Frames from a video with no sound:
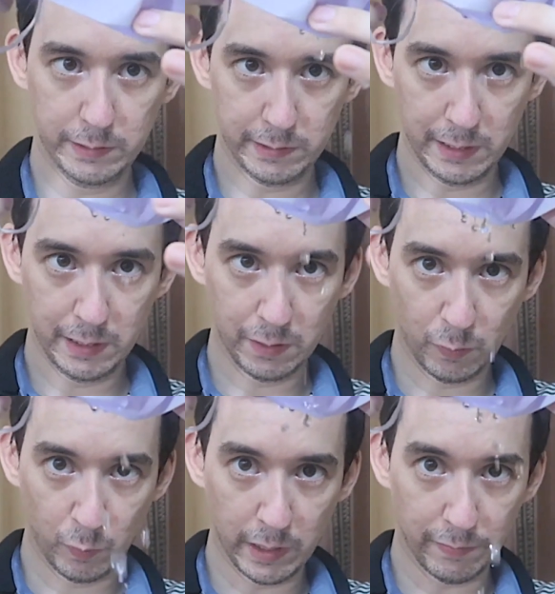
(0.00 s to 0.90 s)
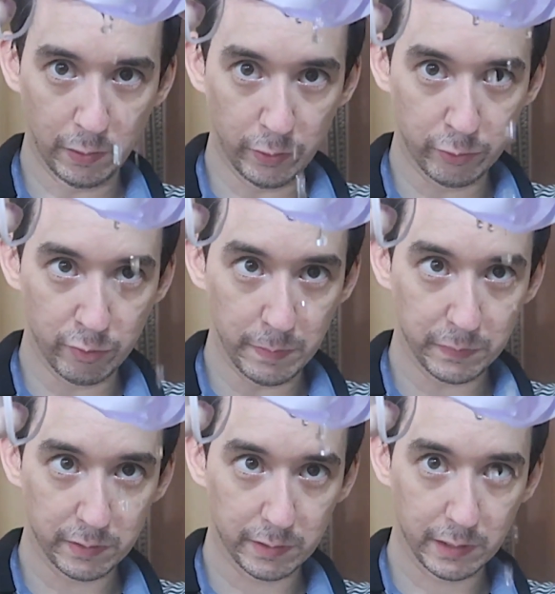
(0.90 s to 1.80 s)
see we have a lot of
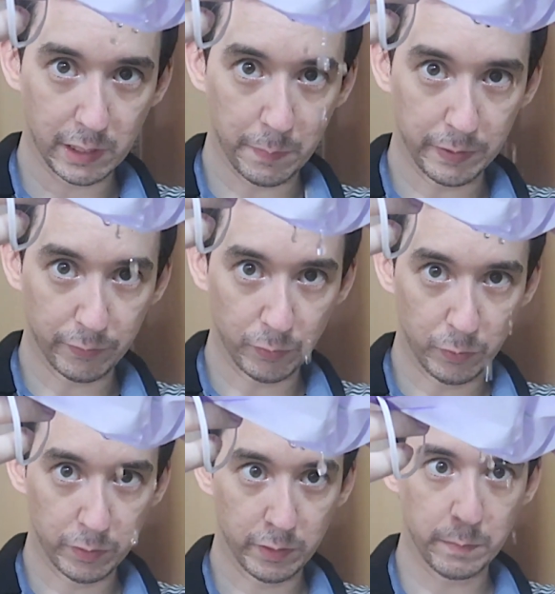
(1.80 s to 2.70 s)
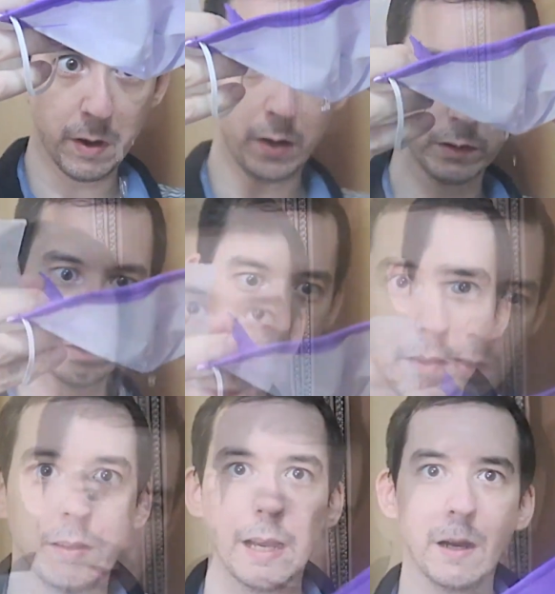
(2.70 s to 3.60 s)
drips coming through the mask.
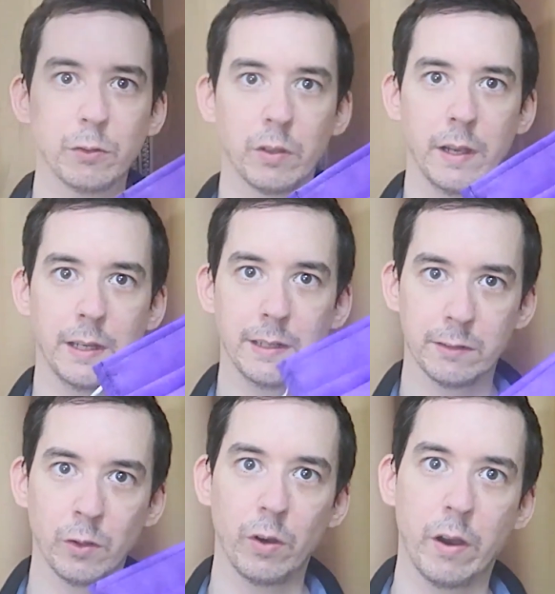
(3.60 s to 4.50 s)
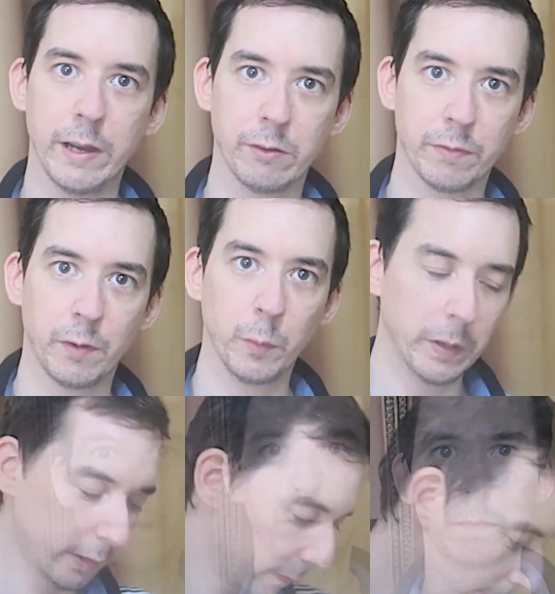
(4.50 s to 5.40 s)
The outside is not
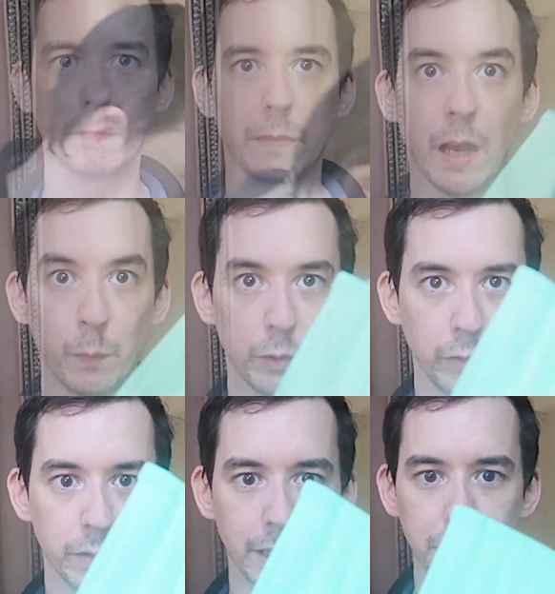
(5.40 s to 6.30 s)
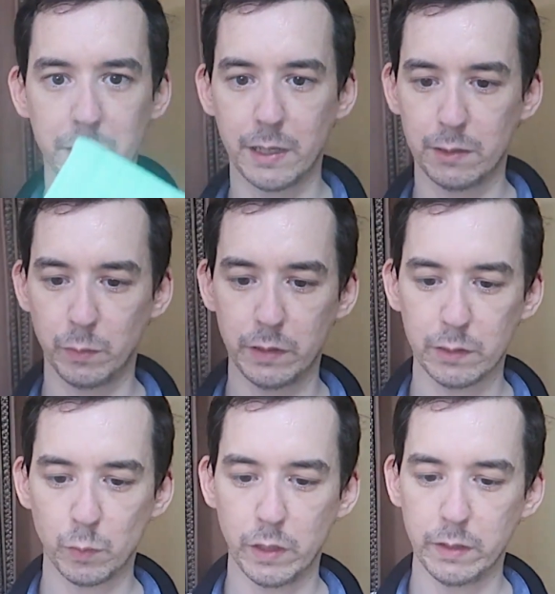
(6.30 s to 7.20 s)
hydrophobic. And we'll do the same test with
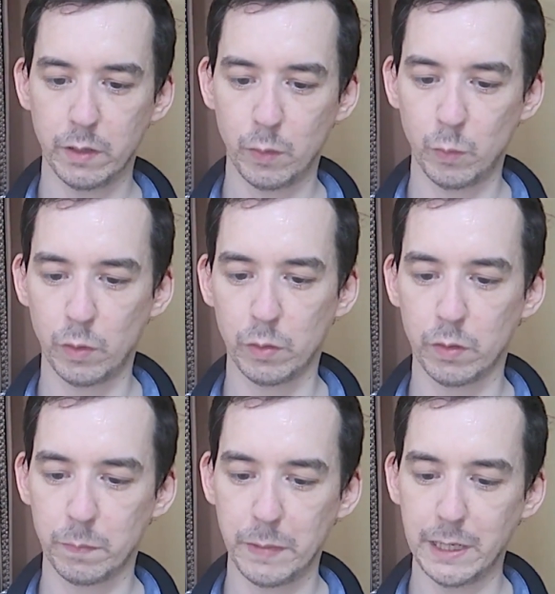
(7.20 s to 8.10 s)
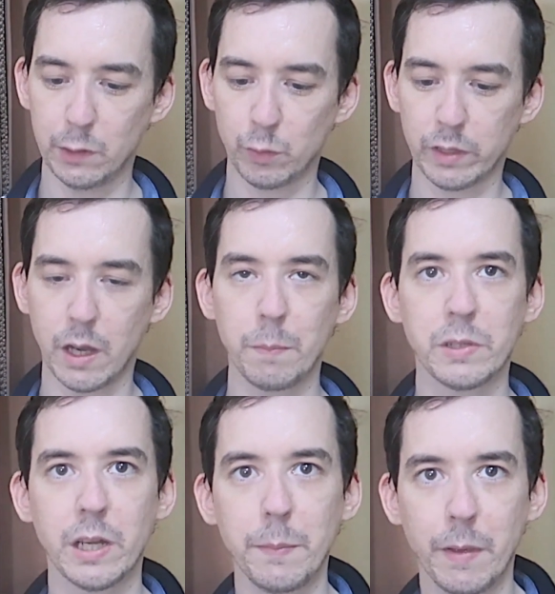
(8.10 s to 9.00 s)
this one. We'll make it into a cup
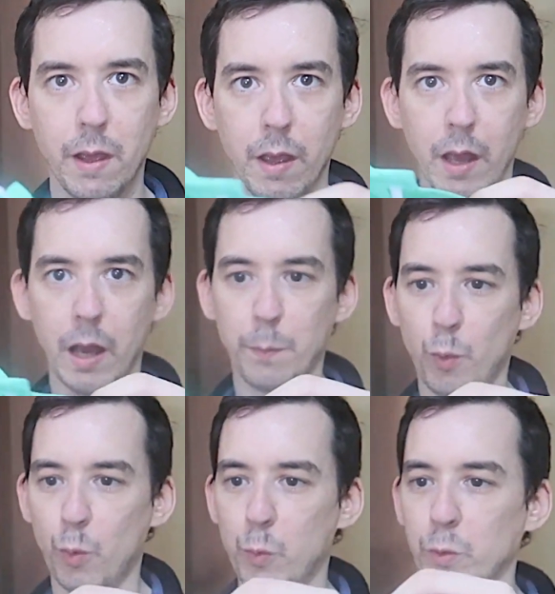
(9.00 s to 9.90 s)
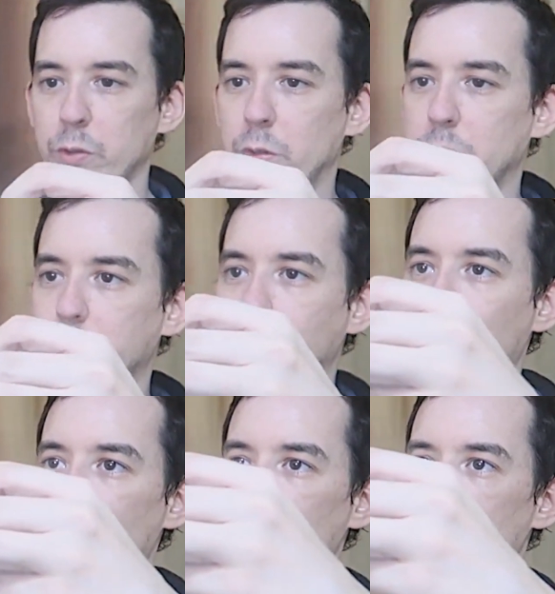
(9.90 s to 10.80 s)
shape and pour water onto the
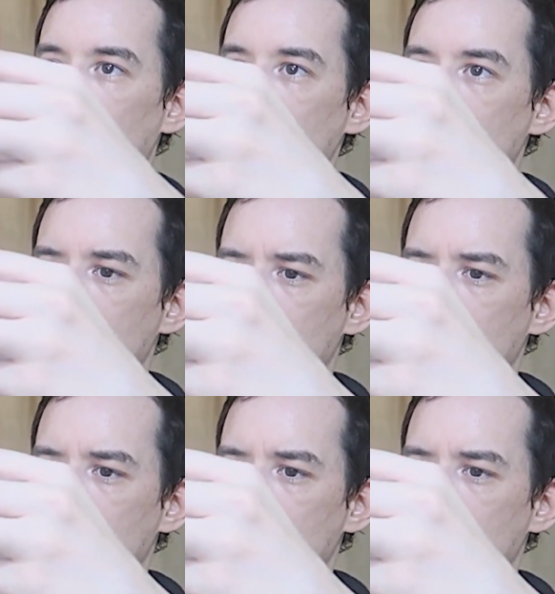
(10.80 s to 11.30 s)
outside.